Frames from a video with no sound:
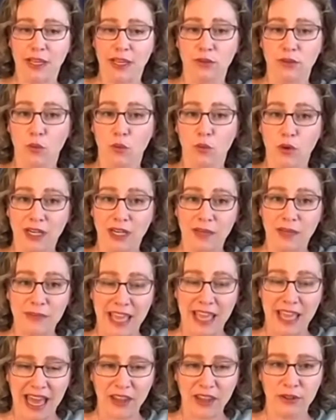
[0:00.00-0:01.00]
and what I'm
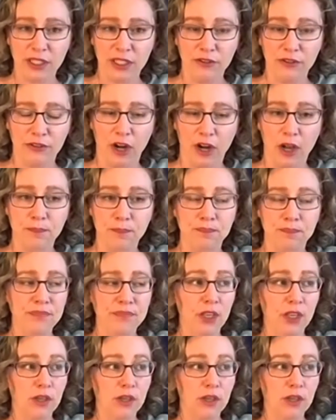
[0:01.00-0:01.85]
gathering from